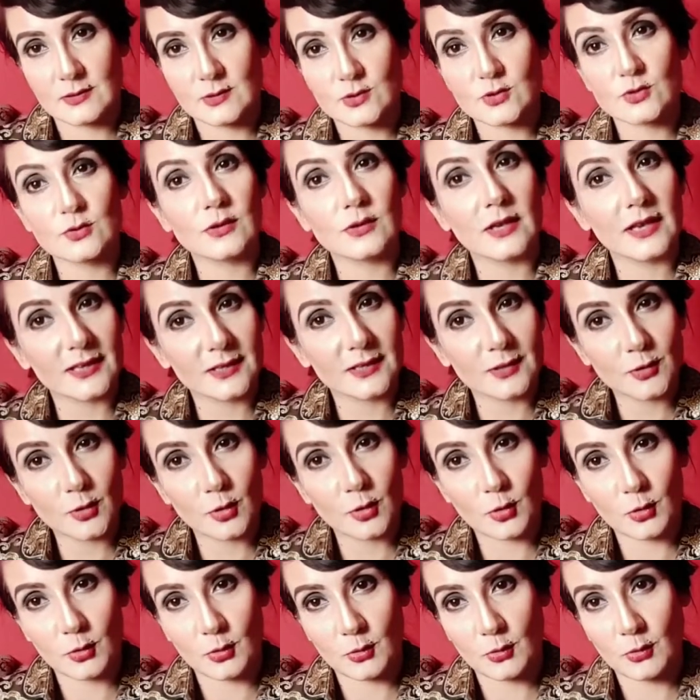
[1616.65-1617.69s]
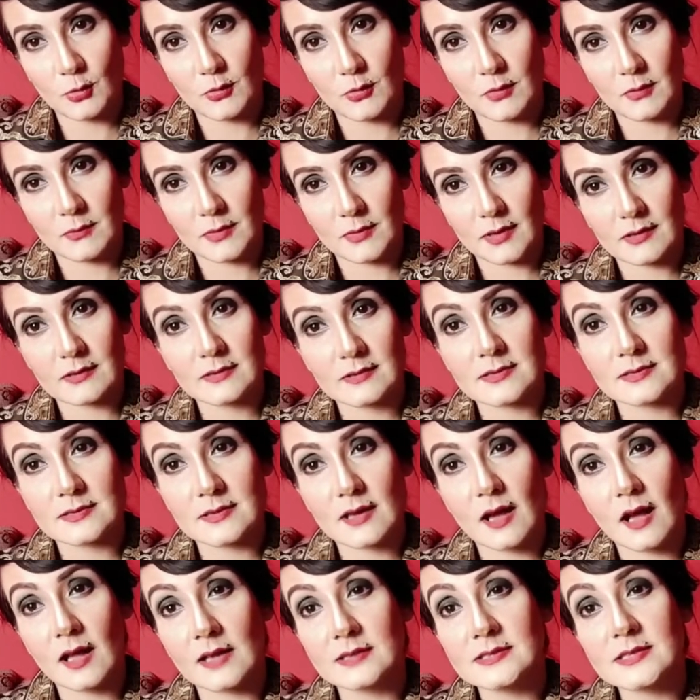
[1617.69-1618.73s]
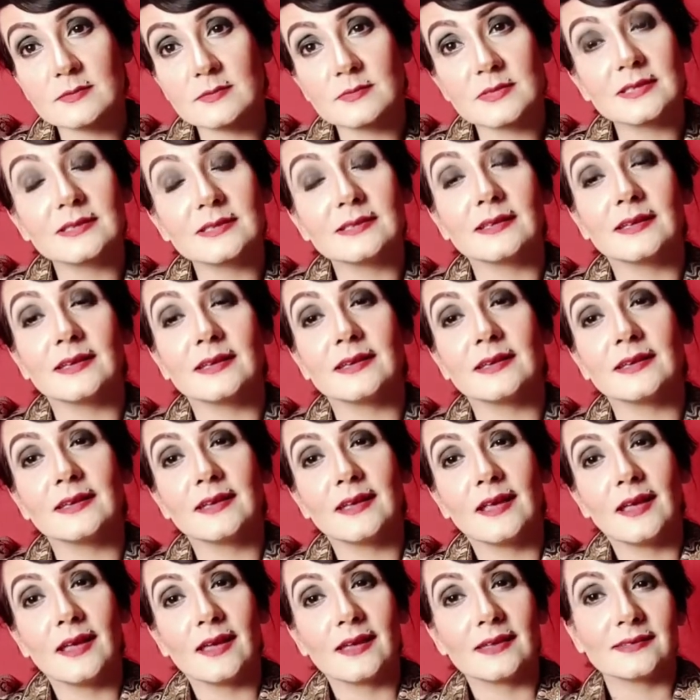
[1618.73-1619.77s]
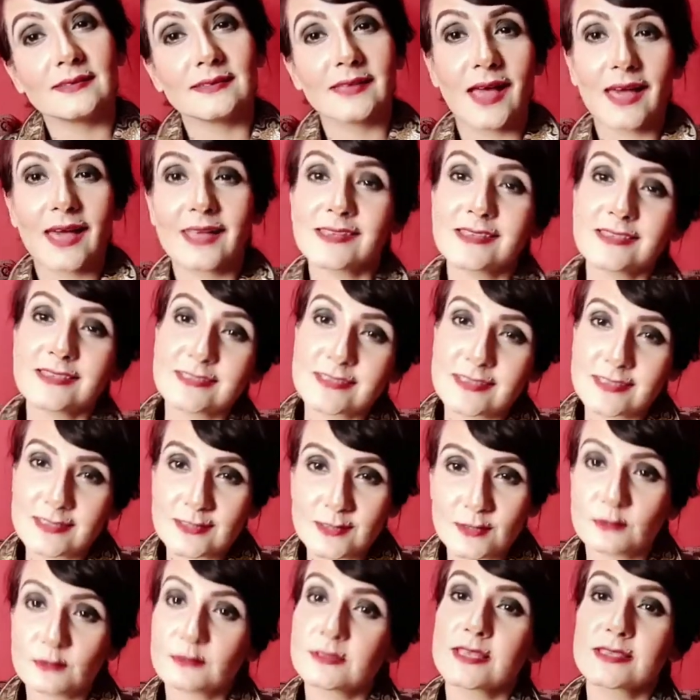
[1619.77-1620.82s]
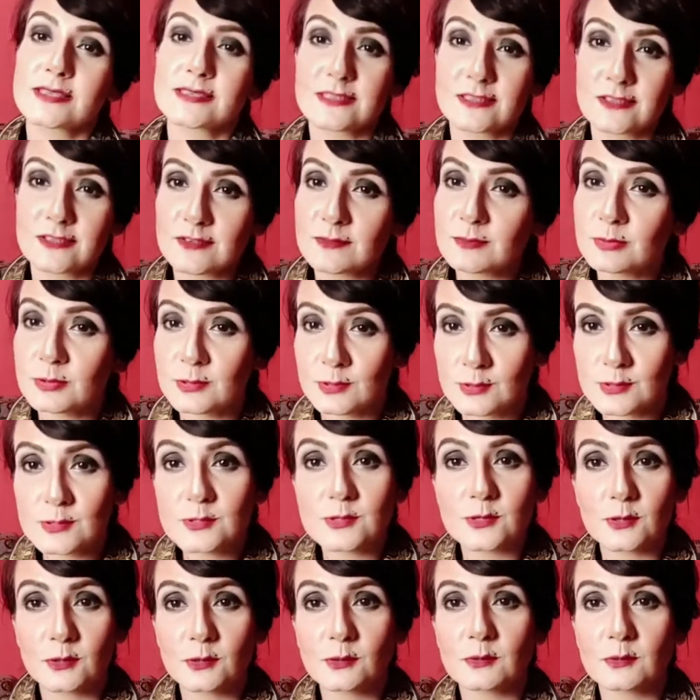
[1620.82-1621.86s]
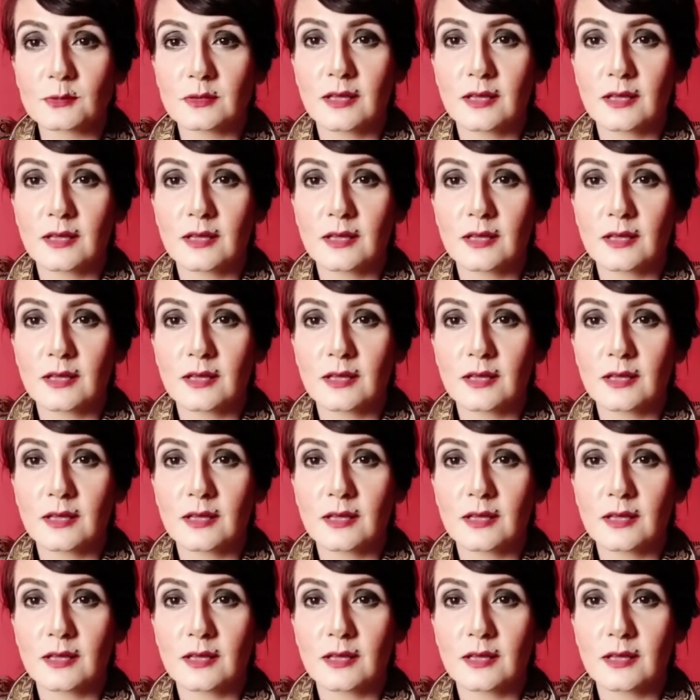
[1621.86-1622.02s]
to let go, because ultimately that is the soul lesson of Pluto.